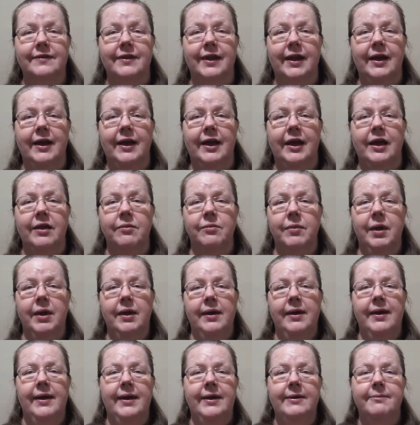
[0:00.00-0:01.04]
time,
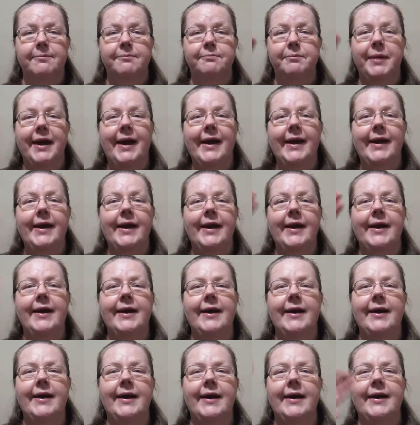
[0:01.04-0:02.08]

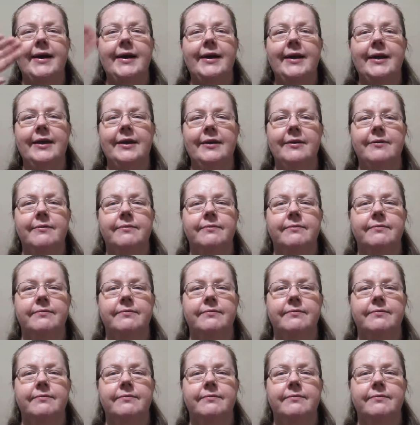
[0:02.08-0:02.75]
bye!